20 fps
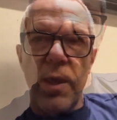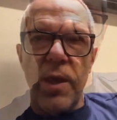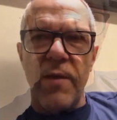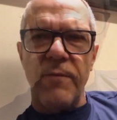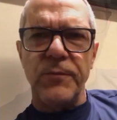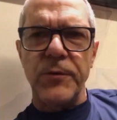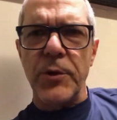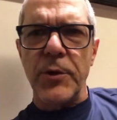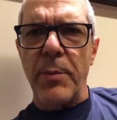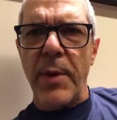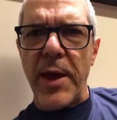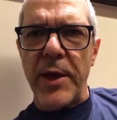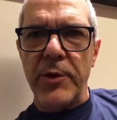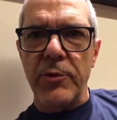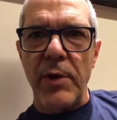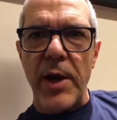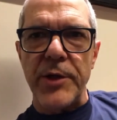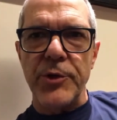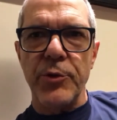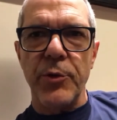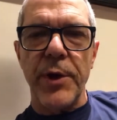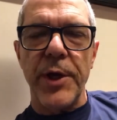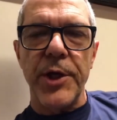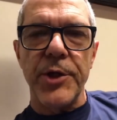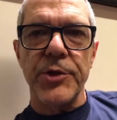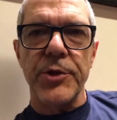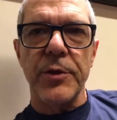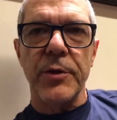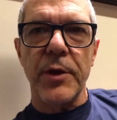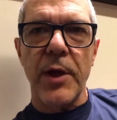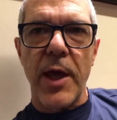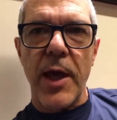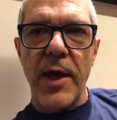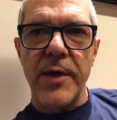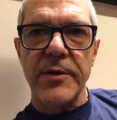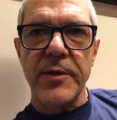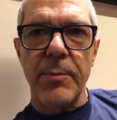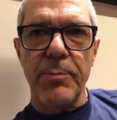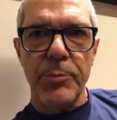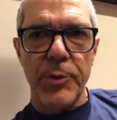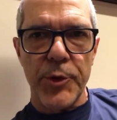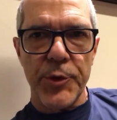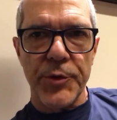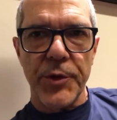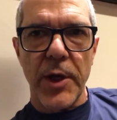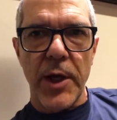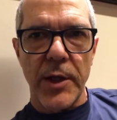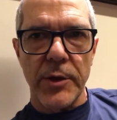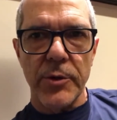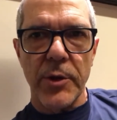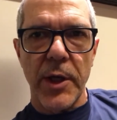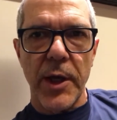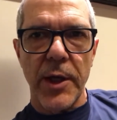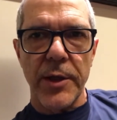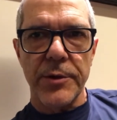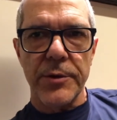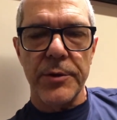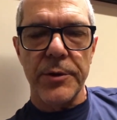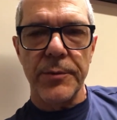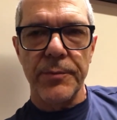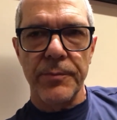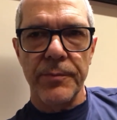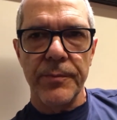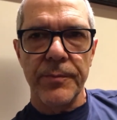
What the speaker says: After my graduation as a music educator,